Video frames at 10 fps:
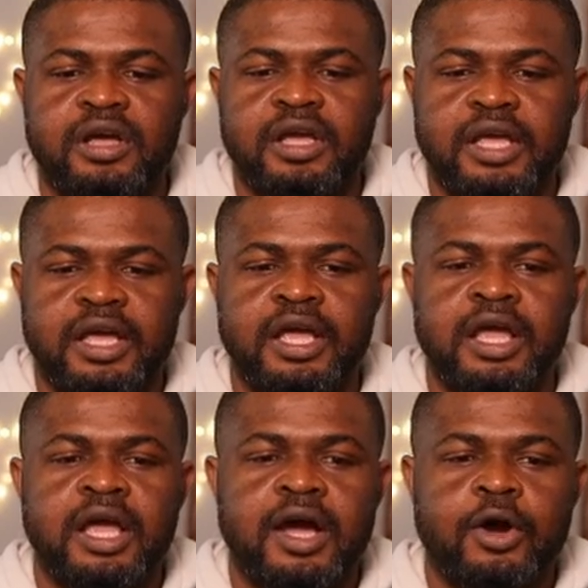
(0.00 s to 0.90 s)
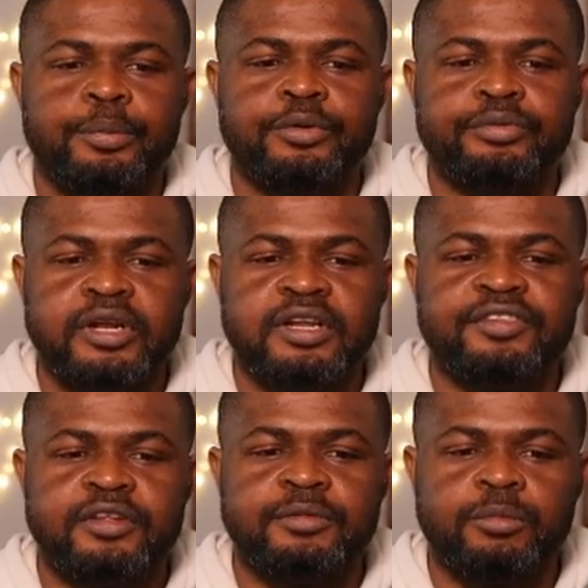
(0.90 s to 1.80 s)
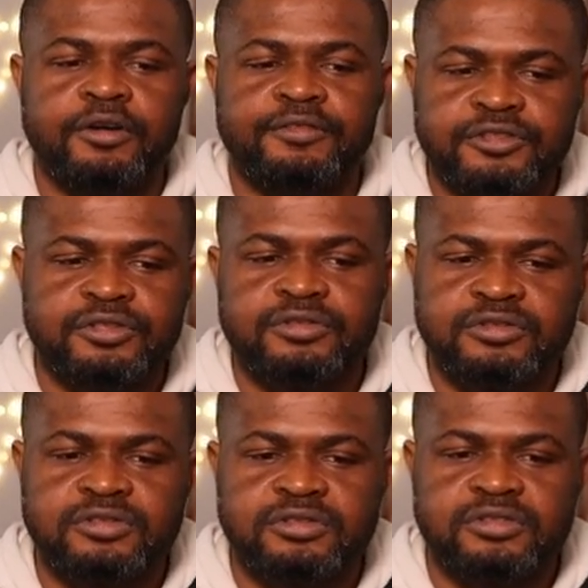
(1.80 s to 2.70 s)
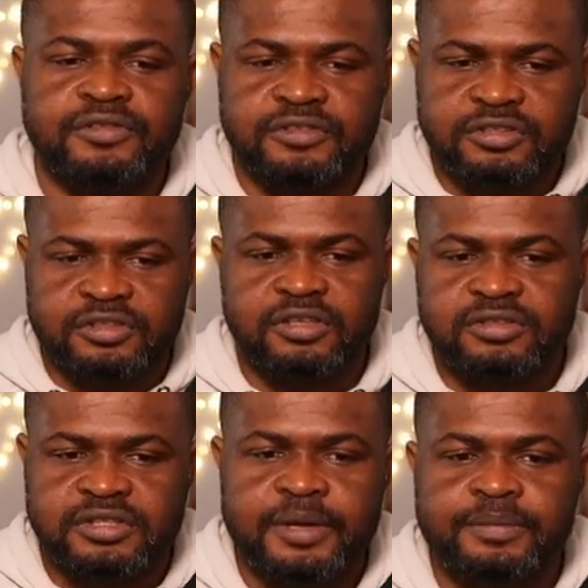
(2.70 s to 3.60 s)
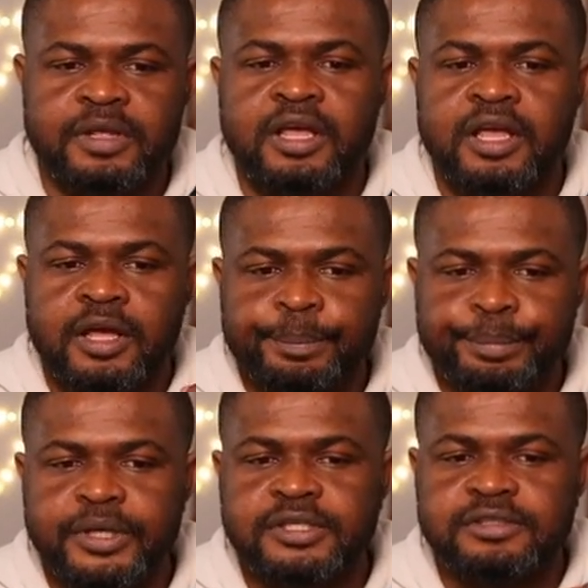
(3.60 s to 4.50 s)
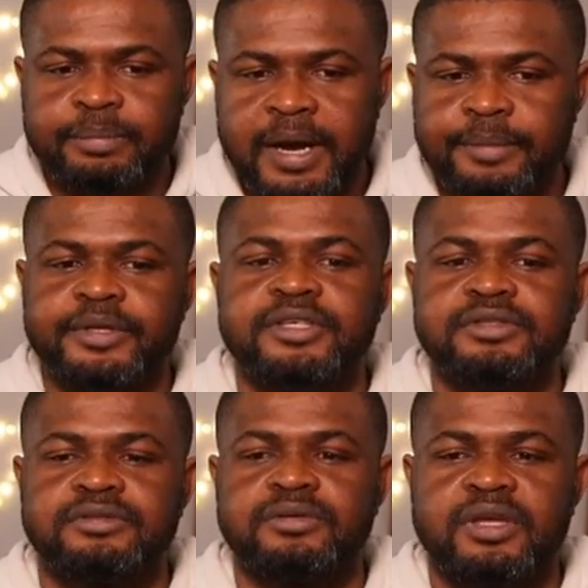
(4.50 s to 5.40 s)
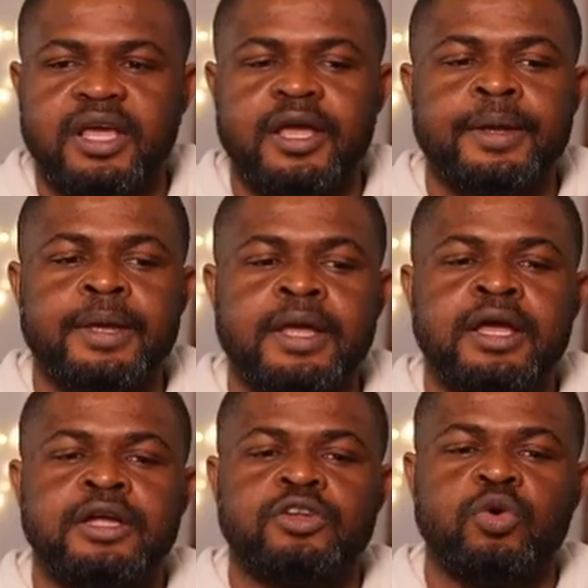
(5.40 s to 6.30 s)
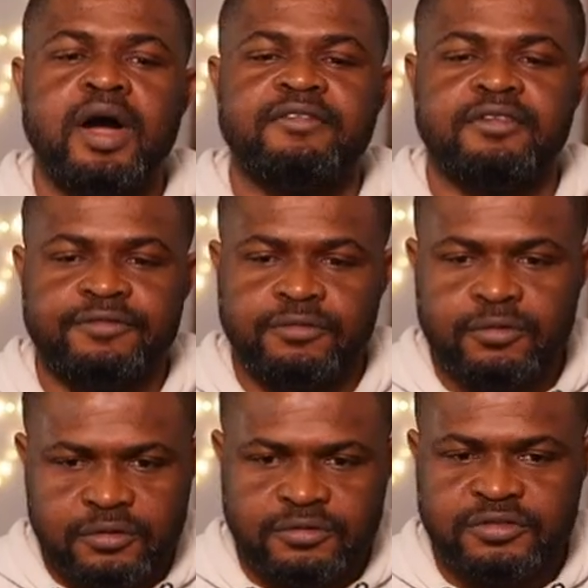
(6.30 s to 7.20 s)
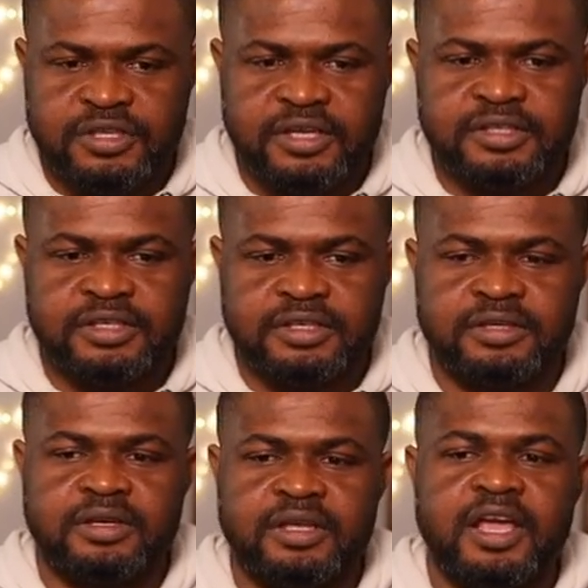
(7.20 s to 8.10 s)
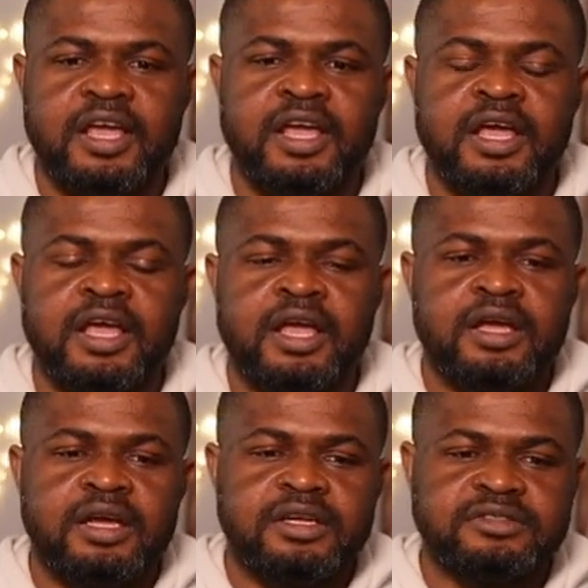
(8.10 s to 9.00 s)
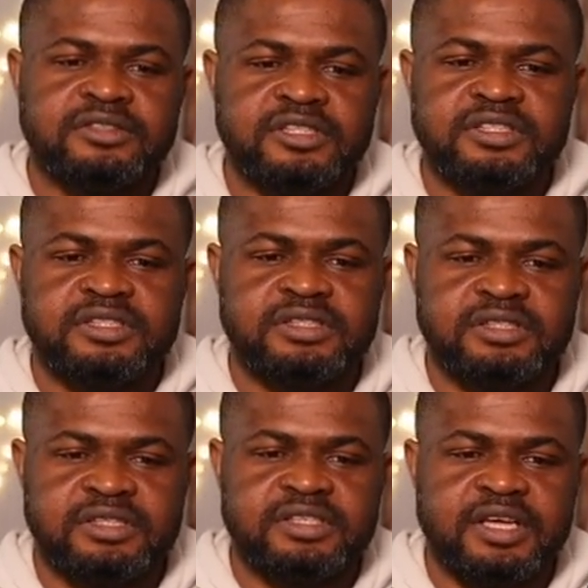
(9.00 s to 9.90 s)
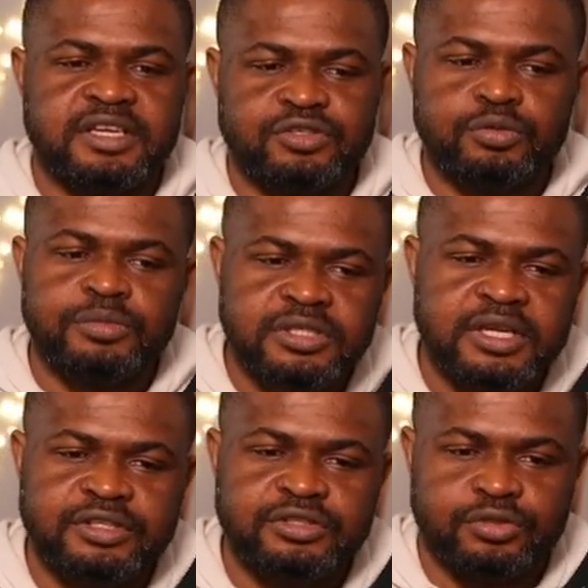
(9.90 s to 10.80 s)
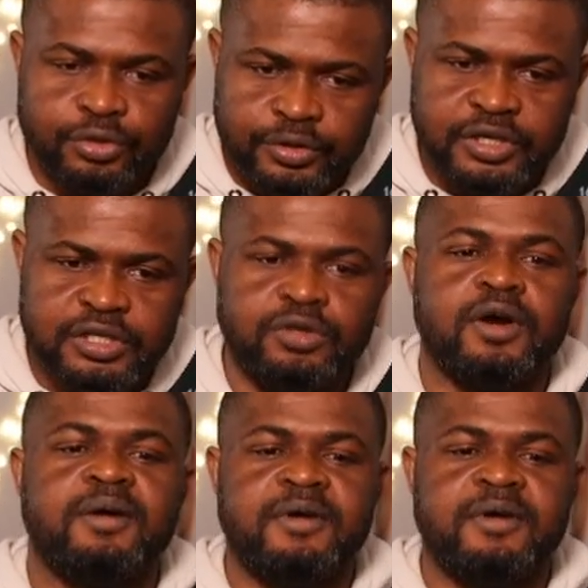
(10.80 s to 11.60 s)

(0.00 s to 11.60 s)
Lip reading: Okay, I'll be releasing more videos of this concept bit by bit. Okay, to have a full understanding. Okay, this is assuming that you already know about